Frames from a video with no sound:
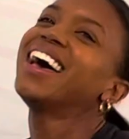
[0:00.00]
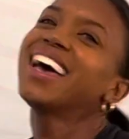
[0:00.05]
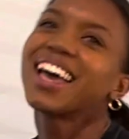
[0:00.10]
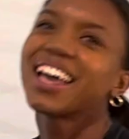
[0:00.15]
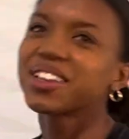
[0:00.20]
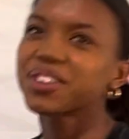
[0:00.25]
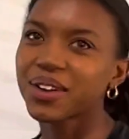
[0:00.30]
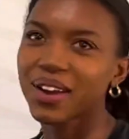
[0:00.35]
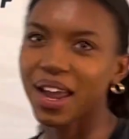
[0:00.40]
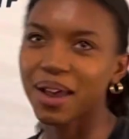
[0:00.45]

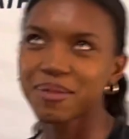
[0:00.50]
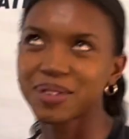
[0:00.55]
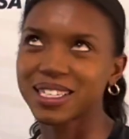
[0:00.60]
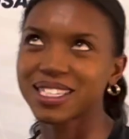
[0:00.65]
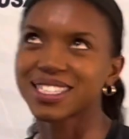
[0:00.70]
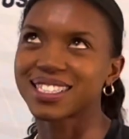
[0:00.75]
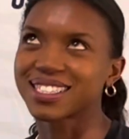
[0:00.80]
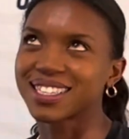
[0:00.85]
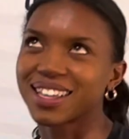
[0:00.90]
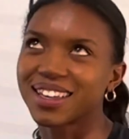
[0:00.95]
Indoor heps
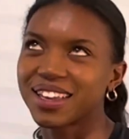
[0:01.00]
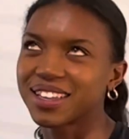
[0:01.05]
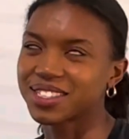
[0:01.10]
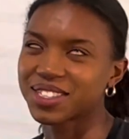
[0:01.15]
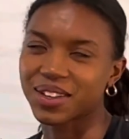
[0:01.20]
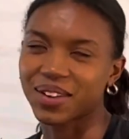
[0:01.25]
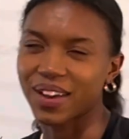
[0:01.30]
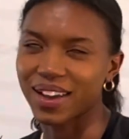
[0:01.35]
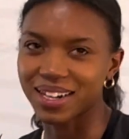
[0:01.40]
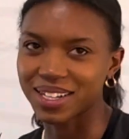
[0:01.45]
is
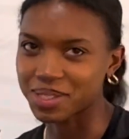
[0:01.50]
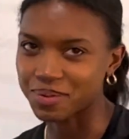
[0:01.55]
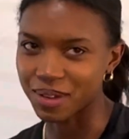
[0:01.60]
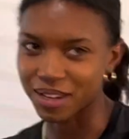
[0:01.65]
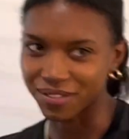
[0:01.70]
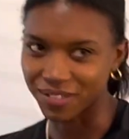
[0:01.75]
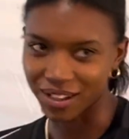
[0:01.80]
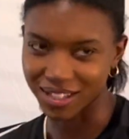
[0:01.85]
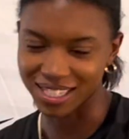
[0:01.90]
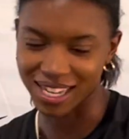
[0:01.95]
the greatest
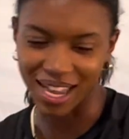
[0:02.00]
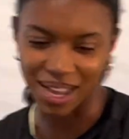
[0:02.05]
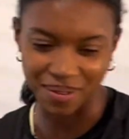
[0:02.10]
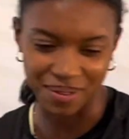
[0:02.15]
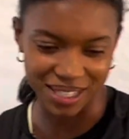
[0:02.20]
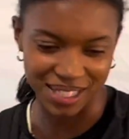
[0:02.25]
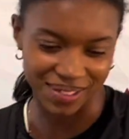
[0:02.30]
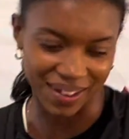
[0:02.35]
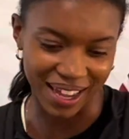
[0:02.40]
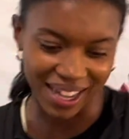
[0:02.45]
meet of all time.
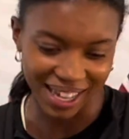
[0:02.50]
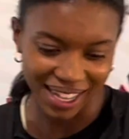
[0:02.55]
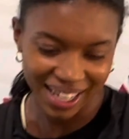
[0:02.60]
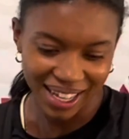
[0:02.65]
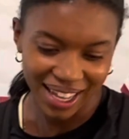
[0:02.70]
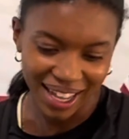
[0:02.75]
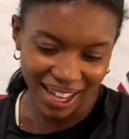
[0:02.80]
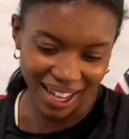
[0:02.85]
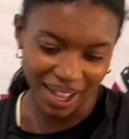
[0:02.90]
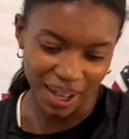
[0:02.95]
It's fine.
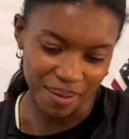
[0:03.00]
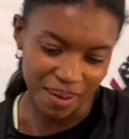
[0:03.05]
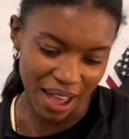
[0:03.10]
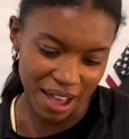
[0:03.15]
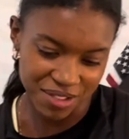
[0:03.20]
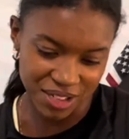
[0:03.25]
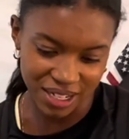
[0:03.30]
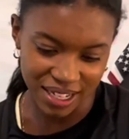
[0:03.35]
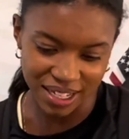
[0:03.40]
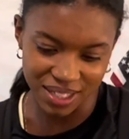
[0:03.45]

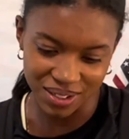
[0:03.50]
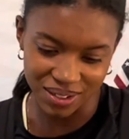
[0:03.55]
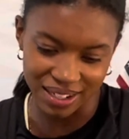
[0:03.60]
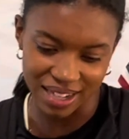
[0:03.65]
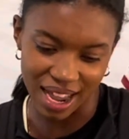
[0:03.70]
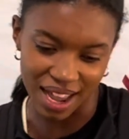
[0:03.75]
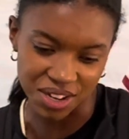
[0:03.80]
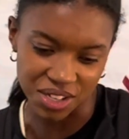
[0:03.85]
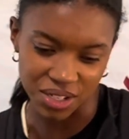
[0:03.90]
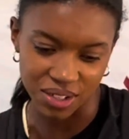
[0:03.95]
After indoor
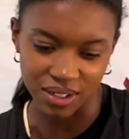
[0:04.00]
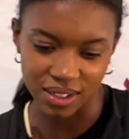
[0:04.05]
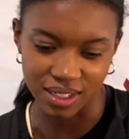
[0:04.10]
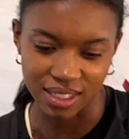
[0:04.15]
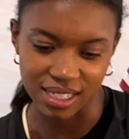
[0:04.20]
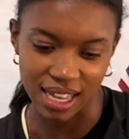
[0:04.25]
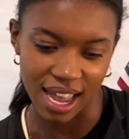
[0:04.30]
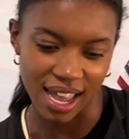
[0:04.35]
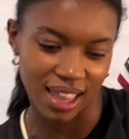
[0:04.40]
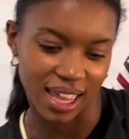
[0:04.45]

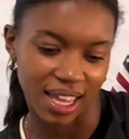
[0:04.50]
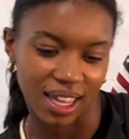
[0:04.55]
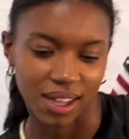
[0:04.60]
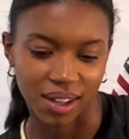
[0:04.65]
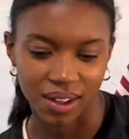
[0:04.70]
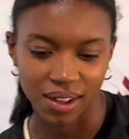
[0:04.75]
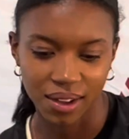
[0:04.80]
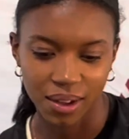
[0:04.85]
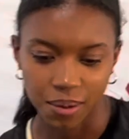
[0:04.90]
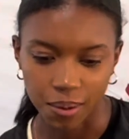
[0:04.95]
nationals, I, like,
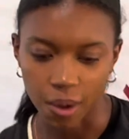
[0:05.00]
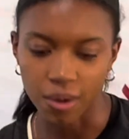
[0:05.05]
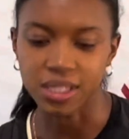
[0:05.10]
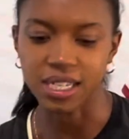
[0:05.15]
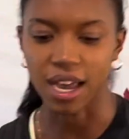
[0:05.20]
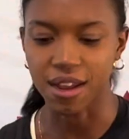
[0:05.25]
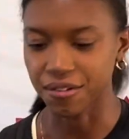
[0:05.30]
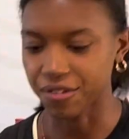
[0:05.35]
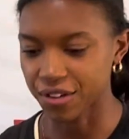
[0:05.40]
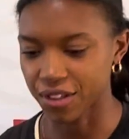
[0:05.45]
wrote
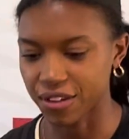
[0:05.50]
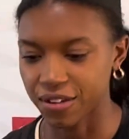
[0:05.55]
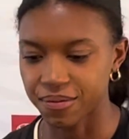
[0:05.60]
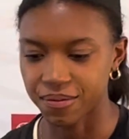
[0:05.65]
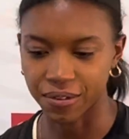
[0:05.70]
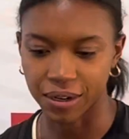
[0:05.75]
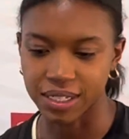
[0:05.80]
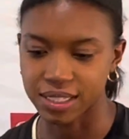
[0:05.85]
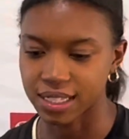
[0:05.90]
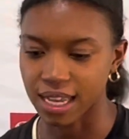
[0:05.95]
down for the
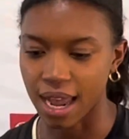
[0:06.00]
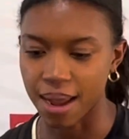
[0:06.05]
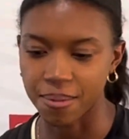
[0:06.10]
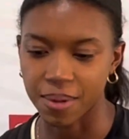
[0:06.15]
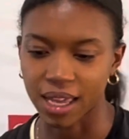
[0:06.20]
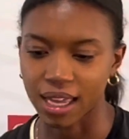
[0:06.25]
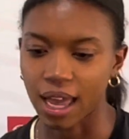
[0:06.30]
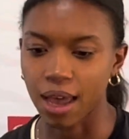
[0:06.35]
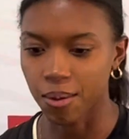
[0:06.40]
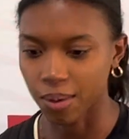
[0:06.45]
first time,
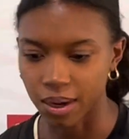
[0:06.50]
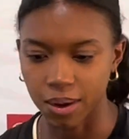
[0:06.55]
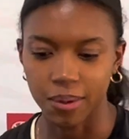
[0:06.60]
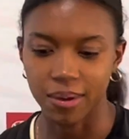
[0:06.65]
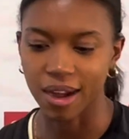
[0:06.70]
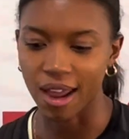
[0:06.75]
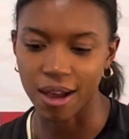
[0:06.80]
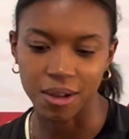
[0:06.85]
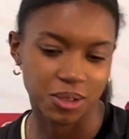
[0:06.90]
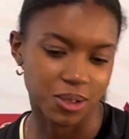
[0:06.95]
like, I want to
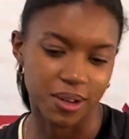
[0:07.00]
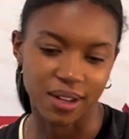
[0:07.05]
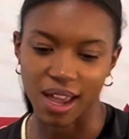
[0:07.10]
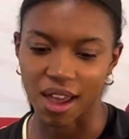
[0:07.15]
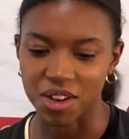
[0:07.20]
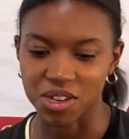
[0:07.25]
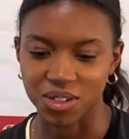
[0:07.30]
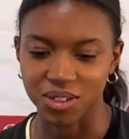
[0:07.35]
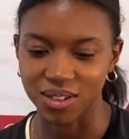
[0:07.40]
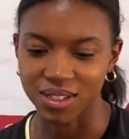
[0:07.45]
win outdoor
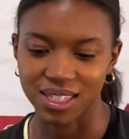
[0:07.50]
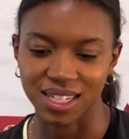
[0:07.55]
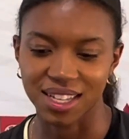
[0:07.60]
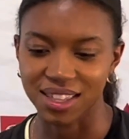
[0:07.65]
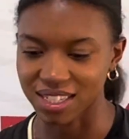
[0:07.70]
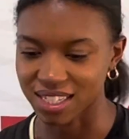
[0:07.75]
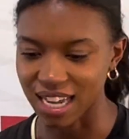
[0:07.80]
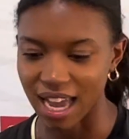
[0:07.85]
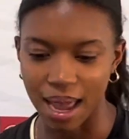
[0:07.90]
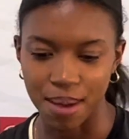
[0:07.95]
nationals. And at
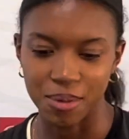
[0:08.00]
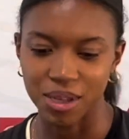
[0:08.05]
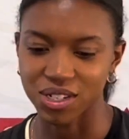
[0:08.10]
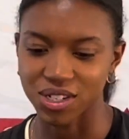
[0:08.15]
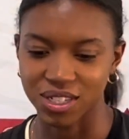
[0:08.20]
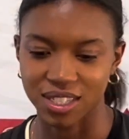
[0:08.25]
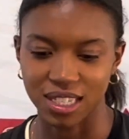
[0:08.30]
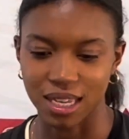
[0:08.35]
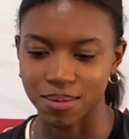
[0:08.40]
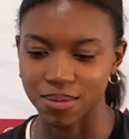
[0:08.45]
the time, it
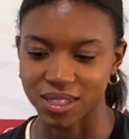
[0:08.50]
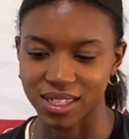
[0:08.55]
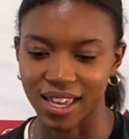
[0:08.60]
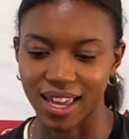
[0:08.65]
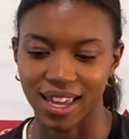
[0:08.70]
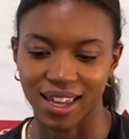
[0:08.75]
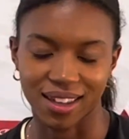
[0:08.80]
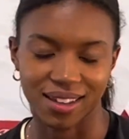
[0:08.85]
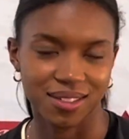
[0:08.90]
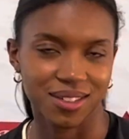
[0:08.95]
just seems,
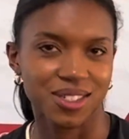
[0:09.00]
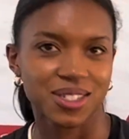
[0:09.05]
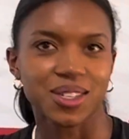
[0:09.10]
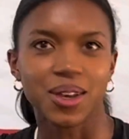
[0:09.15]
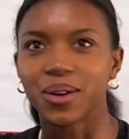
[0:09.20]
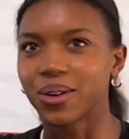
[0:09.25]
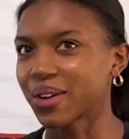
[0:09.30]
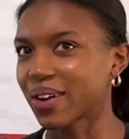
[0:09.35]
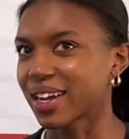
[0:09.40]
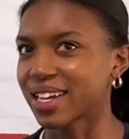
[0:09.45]
like,
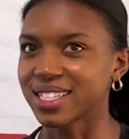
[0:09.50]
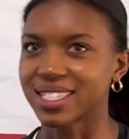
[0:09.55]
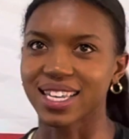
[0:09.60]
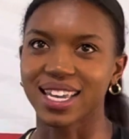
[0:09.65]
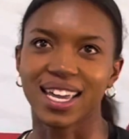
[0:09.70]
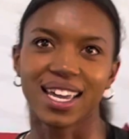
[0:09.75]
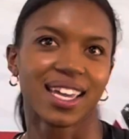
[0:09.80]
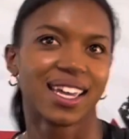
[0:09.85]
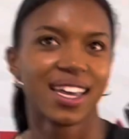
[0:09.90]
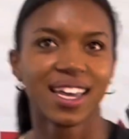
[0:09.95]
so
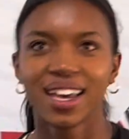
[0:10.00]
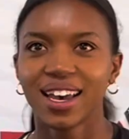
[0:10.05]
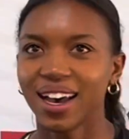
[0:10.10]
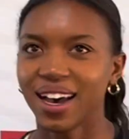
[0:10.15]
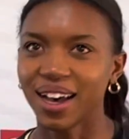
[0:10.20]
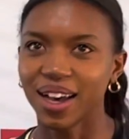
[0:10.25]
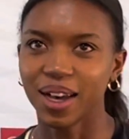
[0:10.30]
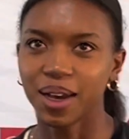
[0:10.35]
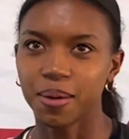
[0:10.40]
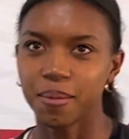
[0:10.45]
crazy.
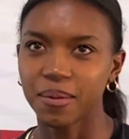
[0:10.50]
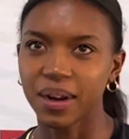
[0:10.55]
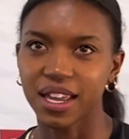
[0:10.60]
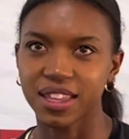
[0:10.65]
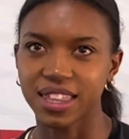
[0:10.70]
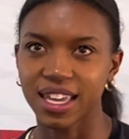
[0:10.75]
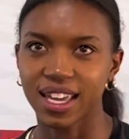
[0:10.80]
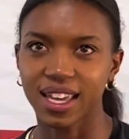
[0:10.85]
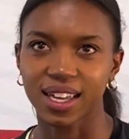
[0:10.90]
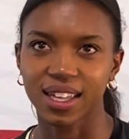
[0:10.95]
But I
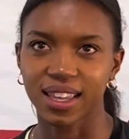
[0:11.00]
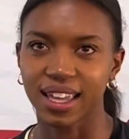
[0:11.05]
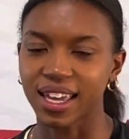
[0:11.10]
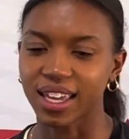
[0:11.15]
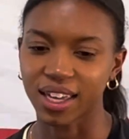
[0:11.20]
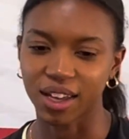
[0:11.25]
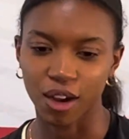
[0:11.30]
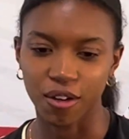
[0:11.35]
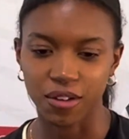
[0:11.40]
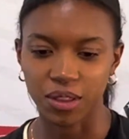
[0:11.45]
think,
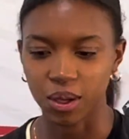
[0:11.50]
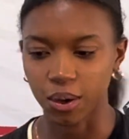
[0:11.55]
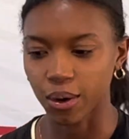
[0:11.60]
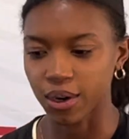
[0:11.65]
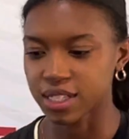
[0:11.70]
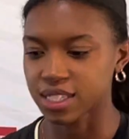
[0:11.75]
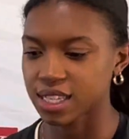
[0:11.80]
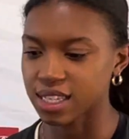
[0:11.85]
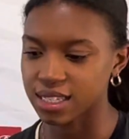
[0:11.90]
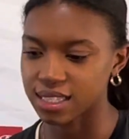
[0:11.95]
like, over the
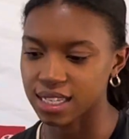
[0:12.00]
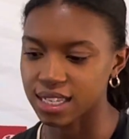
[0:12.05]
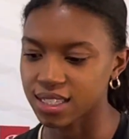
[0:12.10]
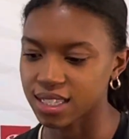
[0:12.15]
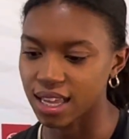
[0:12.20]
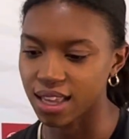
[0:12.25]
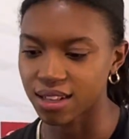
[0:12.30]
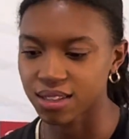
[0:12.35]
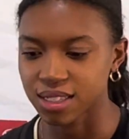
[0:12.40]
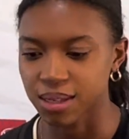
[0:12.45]
course of the
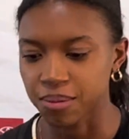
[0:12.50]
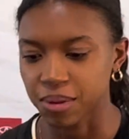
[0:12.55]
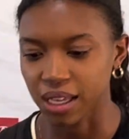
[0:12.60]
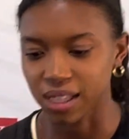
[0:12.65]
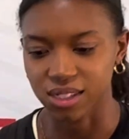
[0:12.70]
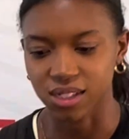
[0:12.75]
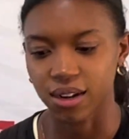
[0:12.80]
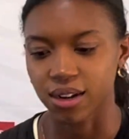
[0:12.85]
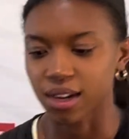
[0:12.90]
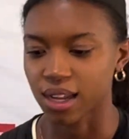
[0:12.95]
season, some
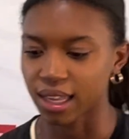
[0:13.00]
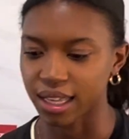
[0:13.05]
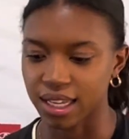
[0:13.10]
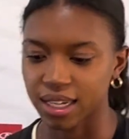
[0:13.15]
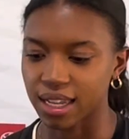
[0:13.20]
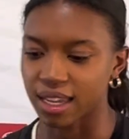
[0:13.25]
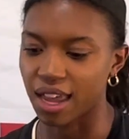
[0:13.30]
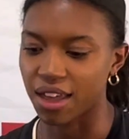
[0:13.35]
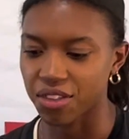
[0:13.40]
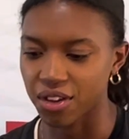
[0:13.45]
things started
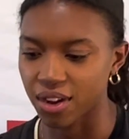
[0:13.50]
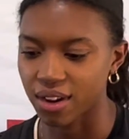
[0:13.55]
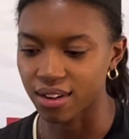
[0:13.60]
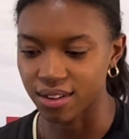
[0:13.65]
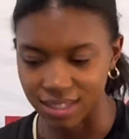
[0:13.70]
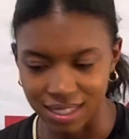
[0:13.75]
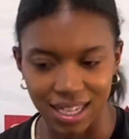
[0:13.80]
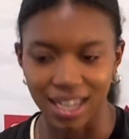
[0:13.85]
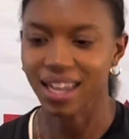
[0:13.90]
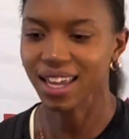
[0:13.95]
clicking together, and I
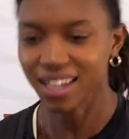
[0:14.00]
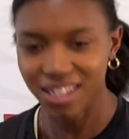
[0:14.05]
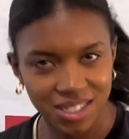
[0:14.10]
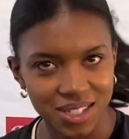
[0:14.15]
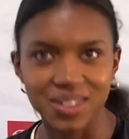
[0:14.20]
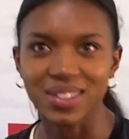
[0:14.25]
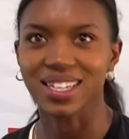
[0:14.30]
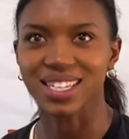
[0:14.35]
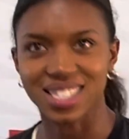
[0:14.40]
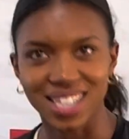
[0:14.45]
was like, I can
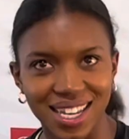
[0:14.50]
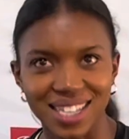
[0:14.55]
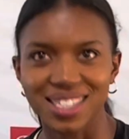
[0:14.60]
do this.